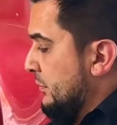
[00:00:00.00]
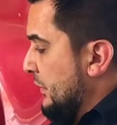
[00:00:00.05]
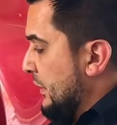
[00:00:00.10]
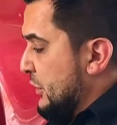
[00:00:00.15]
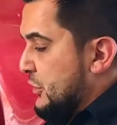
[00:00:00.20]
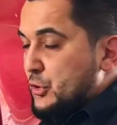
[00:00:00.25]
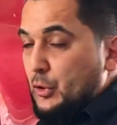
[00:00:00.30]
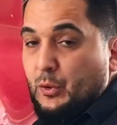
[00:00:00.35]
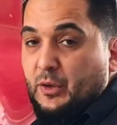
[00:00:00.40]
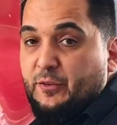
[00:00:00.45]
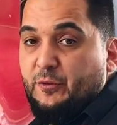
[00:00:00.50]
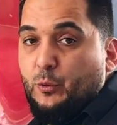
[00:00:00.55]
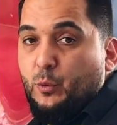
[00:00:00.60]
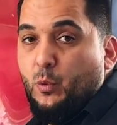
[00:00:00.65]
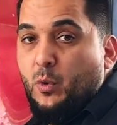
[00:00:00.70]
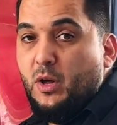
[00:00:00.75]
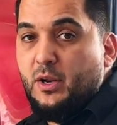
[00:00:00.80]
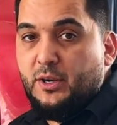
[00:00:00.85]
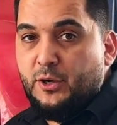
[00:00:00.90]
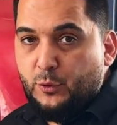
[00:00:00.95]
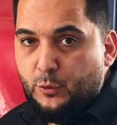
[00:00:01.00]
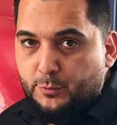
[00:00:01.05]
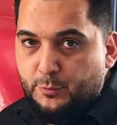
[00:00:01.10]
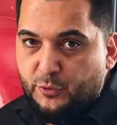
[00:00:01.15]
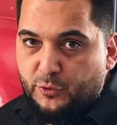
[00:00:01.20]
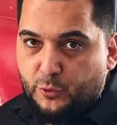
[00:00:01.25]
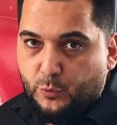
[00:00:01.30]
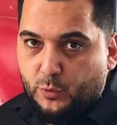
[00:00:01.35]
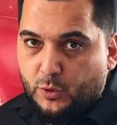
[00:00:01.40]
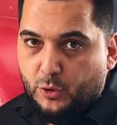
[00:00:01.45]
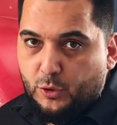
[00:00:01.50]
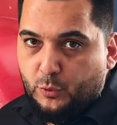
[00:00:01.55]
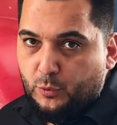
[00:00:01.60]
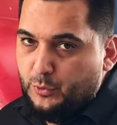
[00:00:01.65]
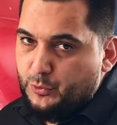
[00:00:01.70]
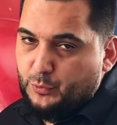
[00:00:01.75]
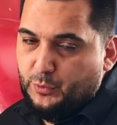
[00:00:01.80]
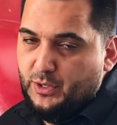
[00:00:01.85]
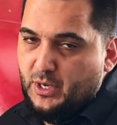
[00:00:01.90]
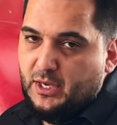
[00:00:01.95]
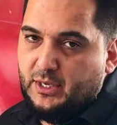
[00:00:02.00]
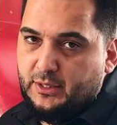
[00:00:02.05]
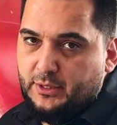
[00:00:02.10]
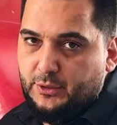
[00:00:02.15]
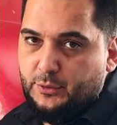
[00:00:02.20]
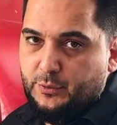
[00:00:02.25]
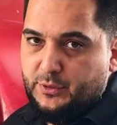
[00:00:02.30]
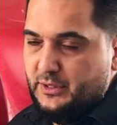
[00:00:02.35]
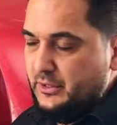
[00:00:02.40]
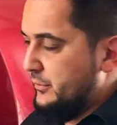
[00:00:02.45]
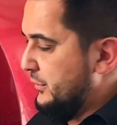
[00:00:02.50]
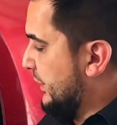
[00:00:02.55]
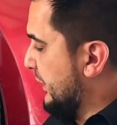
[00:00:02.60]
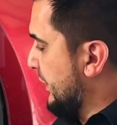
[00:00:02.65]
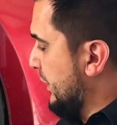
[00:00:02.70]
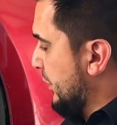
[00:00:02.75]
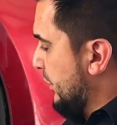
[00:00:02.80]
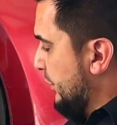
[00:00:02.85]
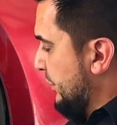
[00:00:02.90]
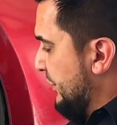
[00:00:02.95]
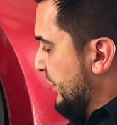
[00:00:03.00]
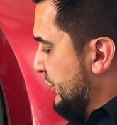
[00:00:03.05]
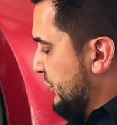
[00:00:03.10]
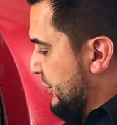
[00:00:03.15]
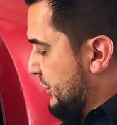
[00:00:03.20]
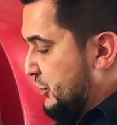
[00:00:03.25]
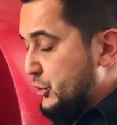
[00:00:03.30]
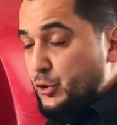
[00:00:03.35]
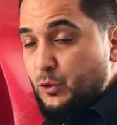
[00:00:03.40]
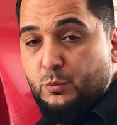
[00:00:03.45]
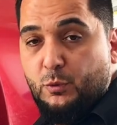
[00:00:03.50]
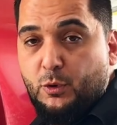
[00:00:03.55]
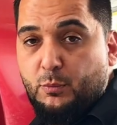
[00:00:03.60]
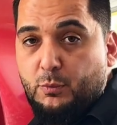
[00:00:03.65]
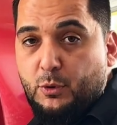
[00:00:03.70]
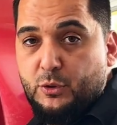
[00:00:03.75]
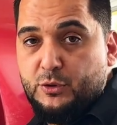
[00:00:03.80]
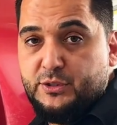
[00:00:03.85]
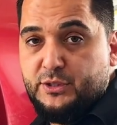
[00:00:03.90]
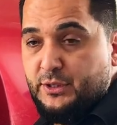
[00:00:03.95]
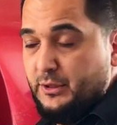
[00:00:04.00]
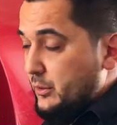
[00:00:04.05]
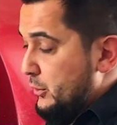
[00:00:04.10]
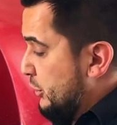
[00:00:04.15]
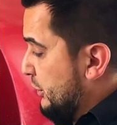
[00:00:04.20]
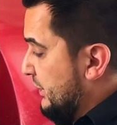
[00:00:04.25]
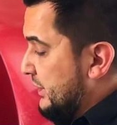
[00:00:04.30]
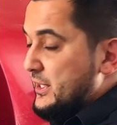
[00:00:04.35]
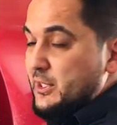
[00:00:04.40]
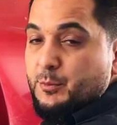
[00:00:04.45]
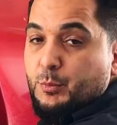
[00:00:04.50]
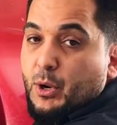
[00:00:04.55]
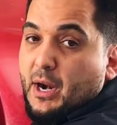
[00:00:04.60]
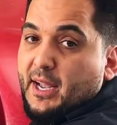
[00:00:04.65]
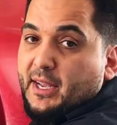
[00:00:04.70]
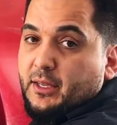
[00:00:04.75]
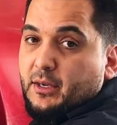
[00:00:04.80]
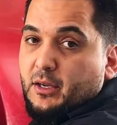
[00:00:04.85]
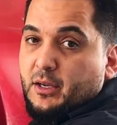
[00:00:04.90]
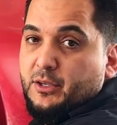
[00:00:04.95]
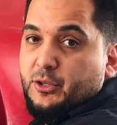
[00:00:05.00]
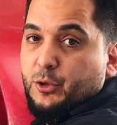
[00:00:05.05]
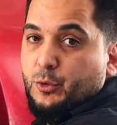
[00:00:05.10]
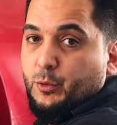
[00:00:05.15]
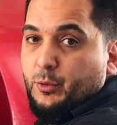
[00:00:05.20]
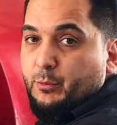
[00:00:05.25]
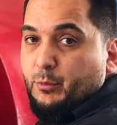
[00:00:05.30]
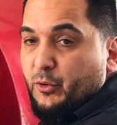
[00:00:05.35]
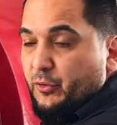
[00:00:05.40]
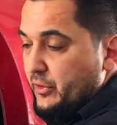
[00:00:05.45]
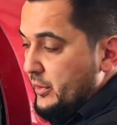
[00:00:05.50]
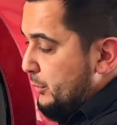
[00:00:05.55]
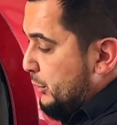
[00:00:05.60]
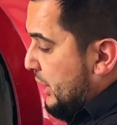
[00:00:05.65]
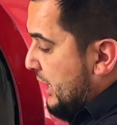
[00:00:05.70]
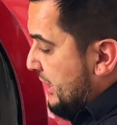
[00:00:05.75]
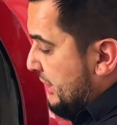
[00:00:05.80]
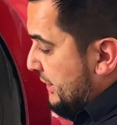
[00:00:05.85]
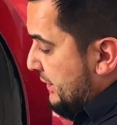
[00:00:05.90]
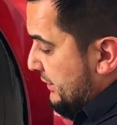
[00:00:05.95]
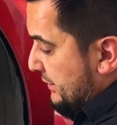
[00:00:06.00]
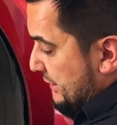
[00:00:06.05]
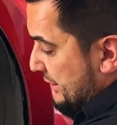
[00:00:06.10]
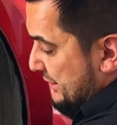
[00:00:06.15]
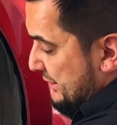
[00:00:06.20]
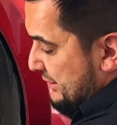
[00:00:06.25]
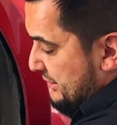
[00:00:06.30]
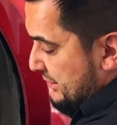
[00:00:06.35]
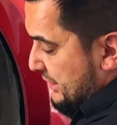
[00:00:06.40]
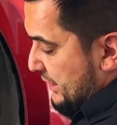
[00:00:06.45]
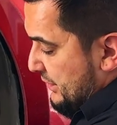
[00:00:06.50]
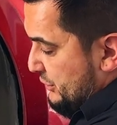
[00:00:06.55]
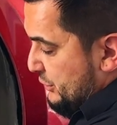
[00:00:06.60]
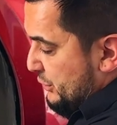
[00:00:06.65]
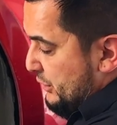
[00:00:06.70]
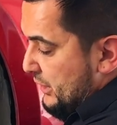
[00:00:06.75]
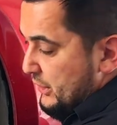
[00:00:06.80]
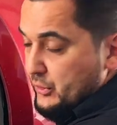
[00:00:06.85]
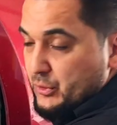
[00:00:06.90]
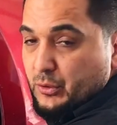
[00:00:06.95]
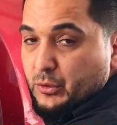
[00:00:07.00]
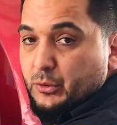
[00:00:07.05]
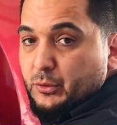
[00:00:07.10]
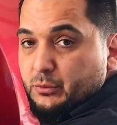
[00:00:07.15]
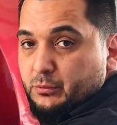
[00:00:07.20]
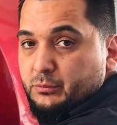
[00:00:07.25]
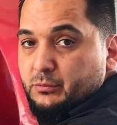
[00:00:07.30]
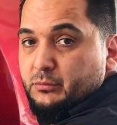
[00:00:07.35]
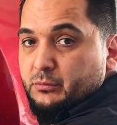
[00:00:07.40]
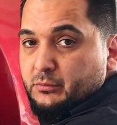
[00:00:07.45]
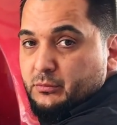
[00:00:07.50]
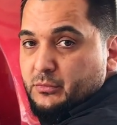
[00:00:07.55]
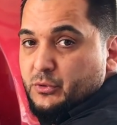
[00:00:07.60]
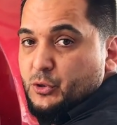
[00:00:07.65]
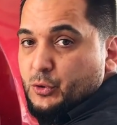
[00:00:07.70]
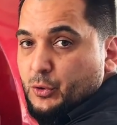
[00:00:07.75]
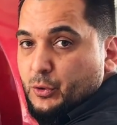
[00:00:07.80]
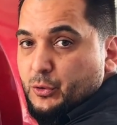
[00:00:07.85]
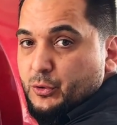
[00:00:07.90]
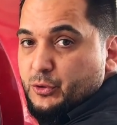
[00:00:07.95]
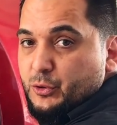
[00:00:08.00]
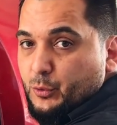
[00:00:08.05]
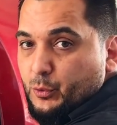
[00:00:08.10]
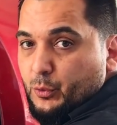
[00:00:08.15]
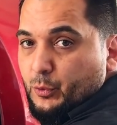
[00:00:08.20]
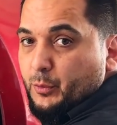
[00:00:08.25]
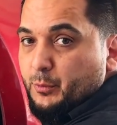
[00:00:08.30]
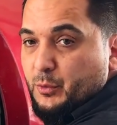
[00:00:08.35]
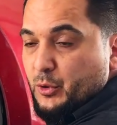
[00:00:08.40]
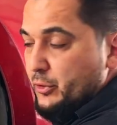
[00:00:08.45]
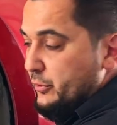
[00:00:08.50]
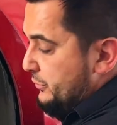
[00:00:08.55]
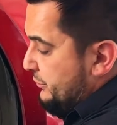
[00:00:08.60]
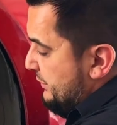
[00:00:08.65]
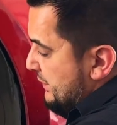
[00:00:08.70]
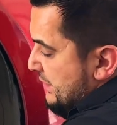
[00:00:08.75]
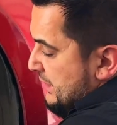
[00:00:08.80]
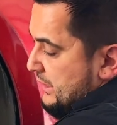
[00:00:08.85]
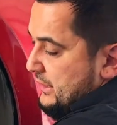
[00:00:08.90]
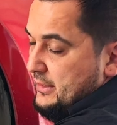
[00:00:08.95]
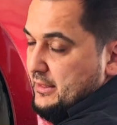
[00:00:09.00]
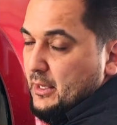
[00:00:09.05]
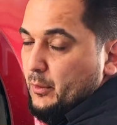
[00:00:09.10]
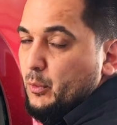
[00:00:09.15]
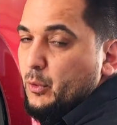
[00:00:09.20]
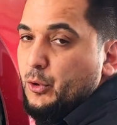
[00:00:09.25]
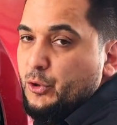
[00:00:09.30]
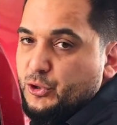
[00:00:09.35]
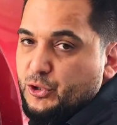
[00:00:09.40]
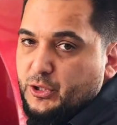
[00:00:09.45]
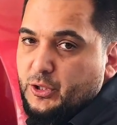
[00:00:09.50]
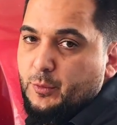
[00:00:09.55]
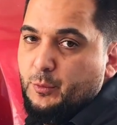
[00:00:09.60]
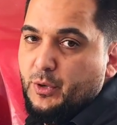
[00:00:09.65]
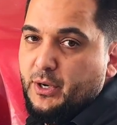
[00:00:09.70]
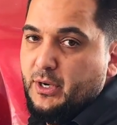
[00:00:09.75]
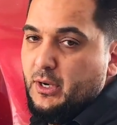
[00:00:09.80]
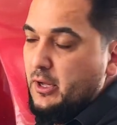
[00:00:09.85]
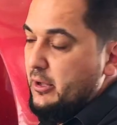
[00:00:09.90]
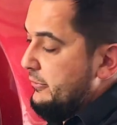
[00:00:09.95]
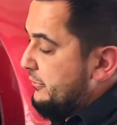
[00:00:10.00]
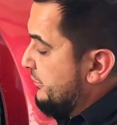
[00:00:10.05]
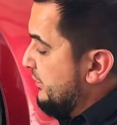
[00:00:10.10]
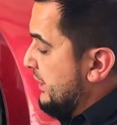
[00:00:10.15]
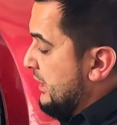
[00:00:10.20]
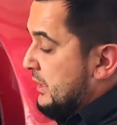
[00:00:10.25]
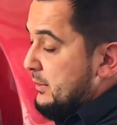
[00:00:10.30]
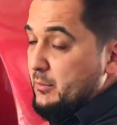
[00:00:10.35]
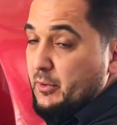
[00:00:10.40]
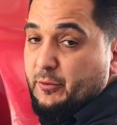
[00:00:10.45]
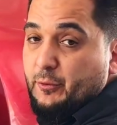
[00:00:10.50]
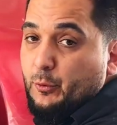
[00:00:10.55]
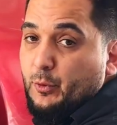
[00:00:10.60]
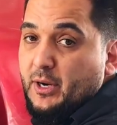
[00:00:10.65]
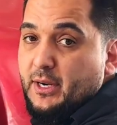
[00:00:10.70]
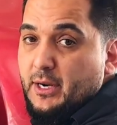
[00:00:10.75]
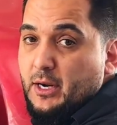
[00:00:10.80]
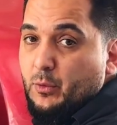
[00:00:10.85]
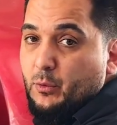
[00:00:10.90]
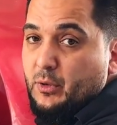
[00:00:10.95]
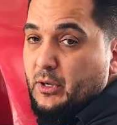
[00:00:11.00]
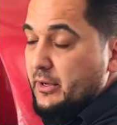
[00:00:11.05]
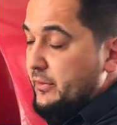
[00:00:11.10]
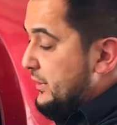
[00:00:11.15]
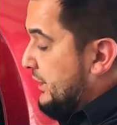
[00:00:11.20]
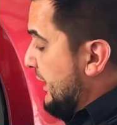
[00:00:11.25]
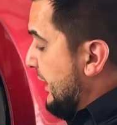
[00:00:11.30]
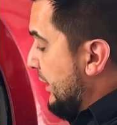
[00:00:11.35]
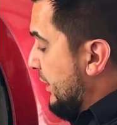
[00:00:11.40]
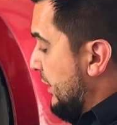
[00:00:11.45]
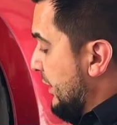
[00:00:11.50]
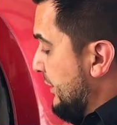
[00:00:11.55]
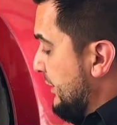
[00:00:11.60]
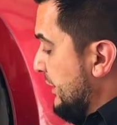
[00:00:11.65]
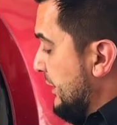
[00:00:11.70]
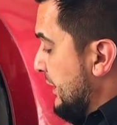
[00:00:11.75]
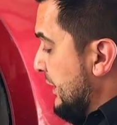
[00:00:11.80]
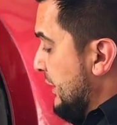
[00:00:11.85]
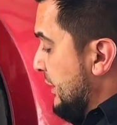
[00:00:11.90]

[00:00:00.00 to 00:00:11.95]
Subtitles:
So if you wanted to remove the rotor, which we're not going to do in this video, there's just two more bolts here holding this bracket on. You'd remove the bracket. In this case, you got two screws you would remove. That rotor should come right off. But for right now, we're leaving that on.